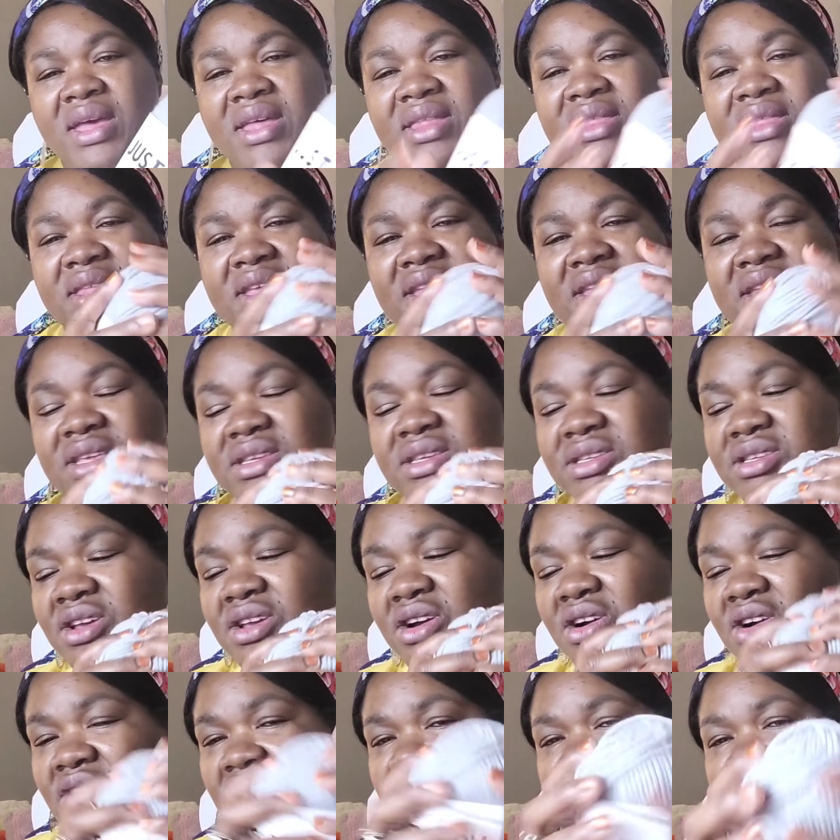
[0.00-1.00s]
These
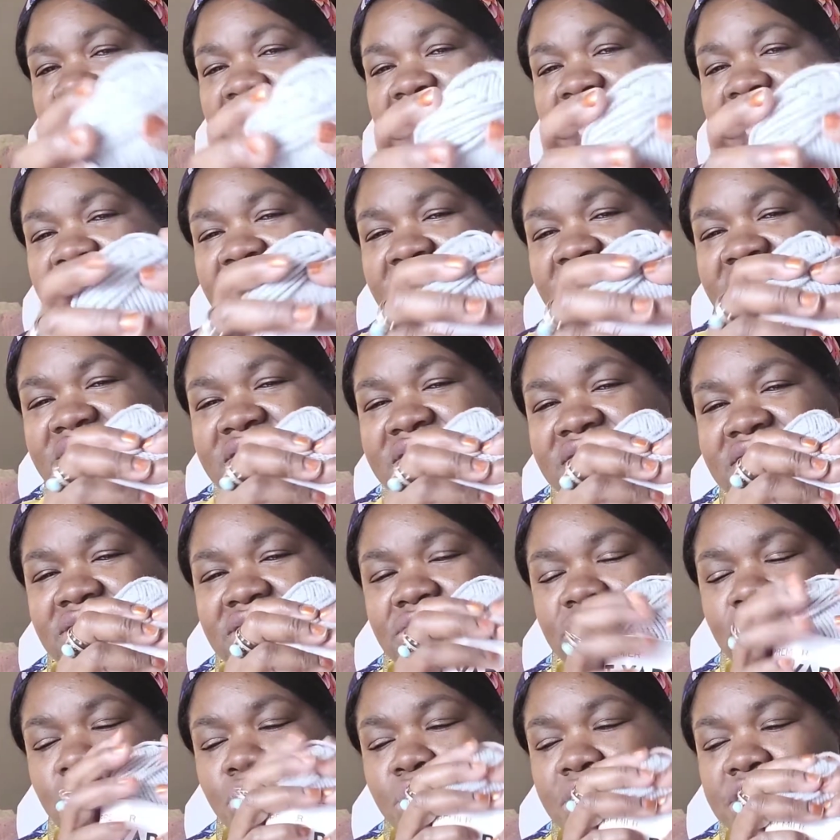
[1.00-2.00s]
yarn, the
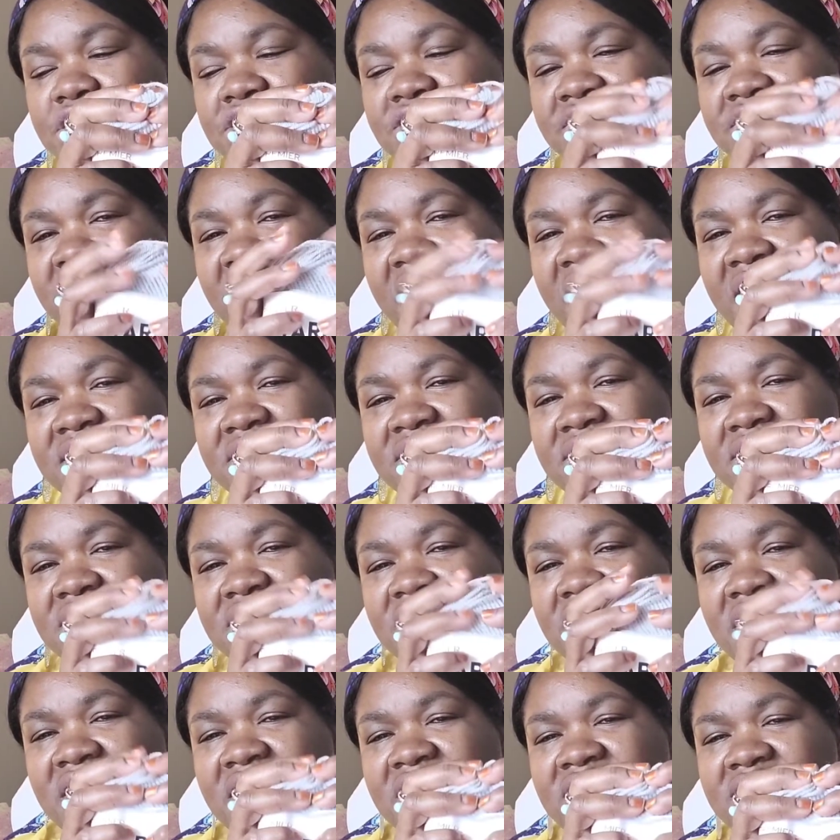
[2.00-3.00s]
squish factor,
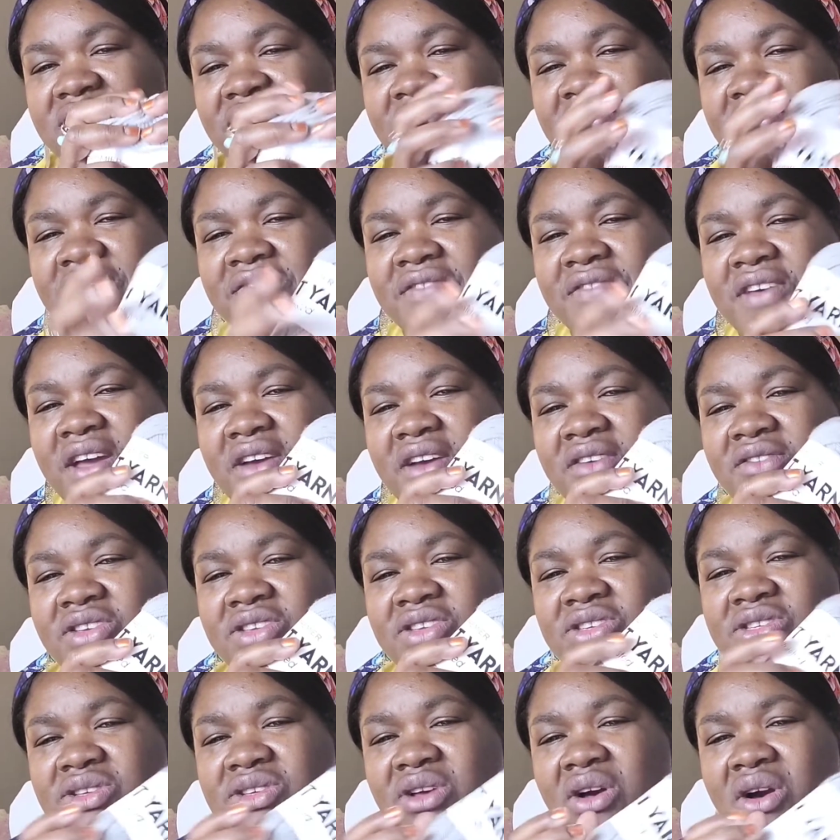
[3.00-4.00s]
it's very
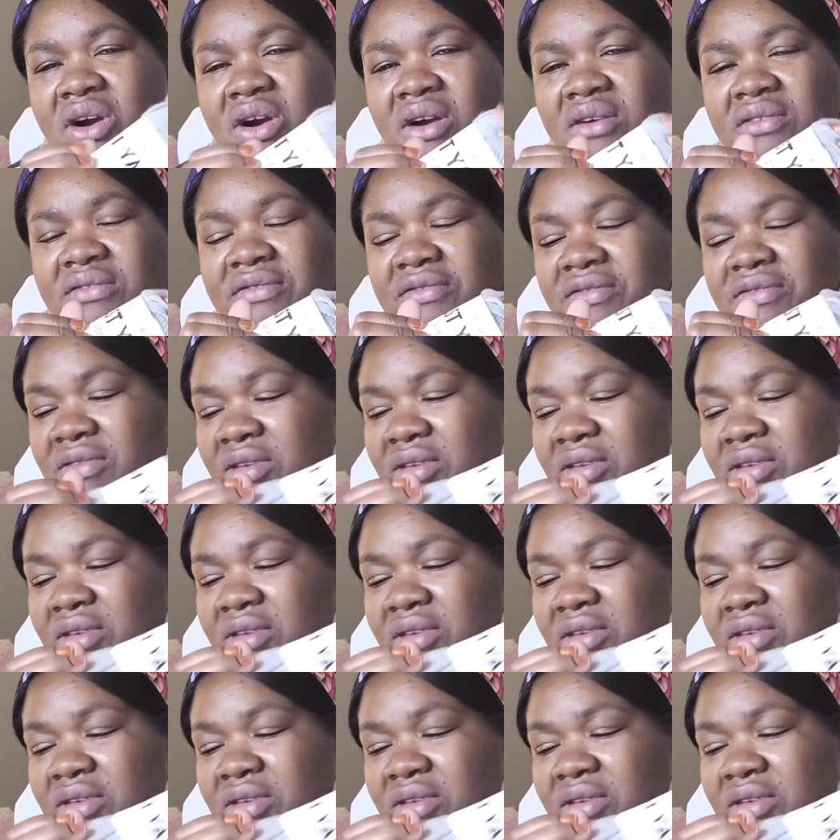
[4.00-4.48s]
soft.